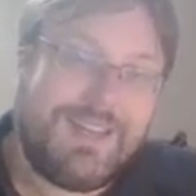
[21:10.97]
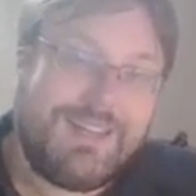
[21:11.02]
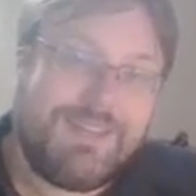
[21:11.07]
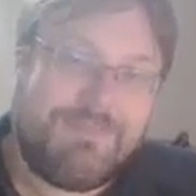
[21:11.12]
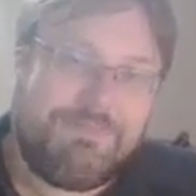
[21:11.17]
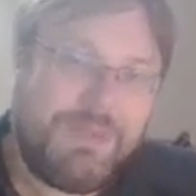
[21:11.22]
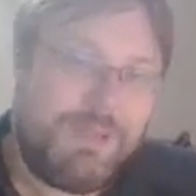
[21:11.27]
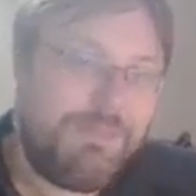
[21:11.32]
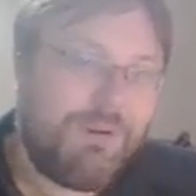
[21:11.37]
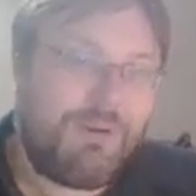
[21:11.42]

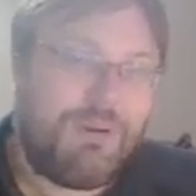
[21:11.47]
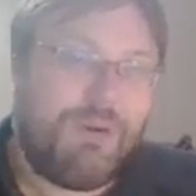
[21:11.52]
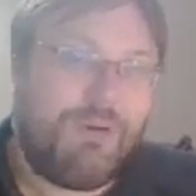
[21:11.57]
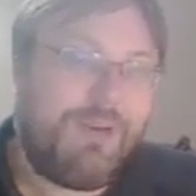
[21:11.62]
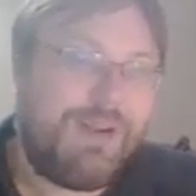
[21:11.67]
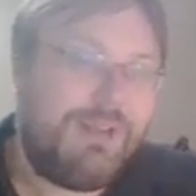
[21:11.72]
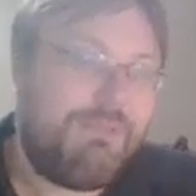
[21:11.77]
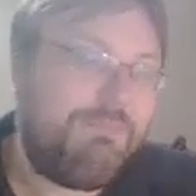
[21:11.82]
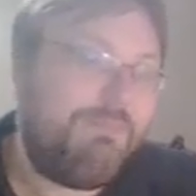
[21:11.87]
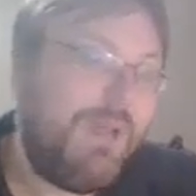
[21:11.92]
People going
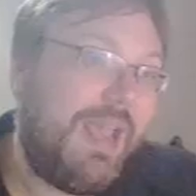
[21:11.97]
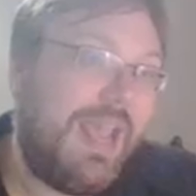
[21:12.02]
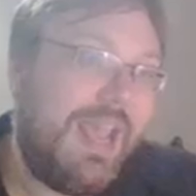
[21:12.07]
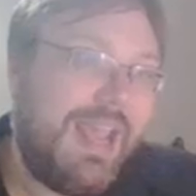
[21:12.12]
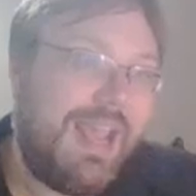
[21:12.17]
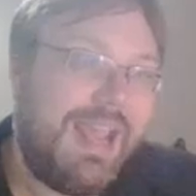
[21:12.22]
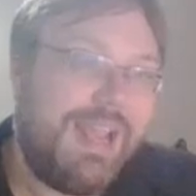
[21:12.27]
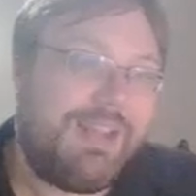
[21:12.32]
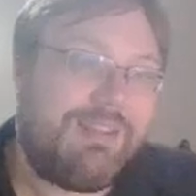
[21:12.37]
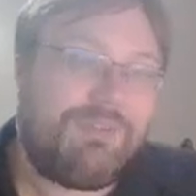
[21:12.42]
and
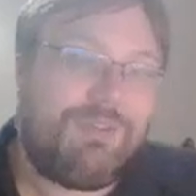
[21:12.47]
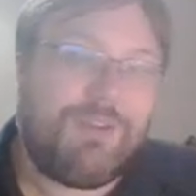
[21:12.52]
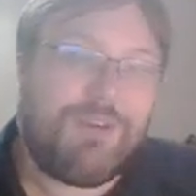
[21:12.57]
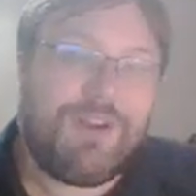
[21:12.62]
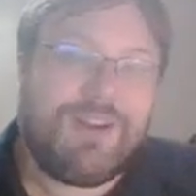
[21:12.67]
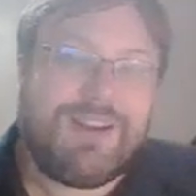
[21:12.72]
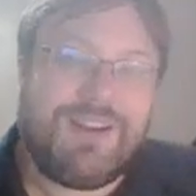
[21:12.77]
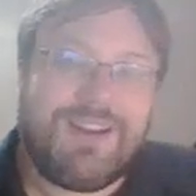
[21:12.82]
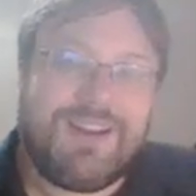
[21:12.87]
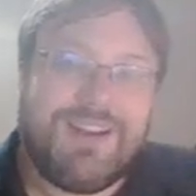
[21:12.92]
beg
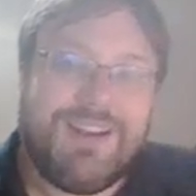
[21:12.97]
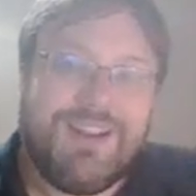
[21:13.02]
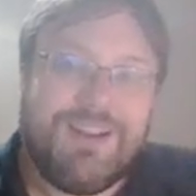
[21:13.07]
for